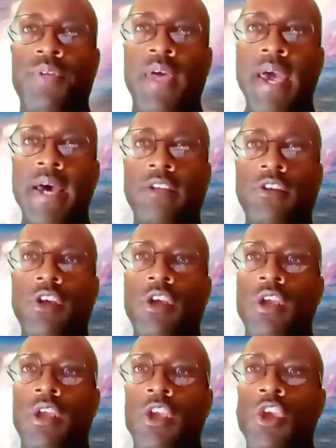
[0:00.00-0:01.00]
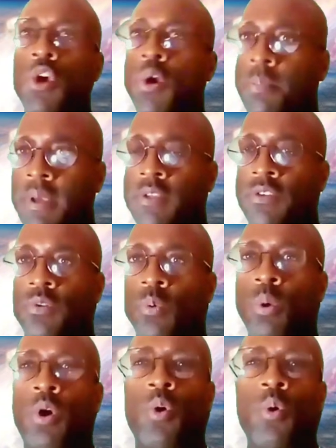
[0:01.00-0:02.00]
that humans
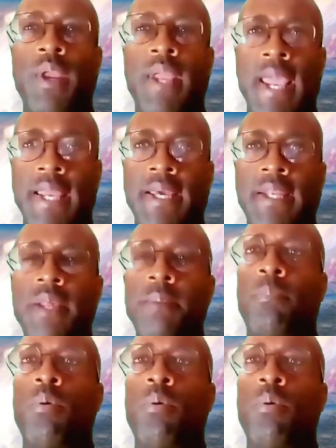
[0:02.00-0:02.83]
were created and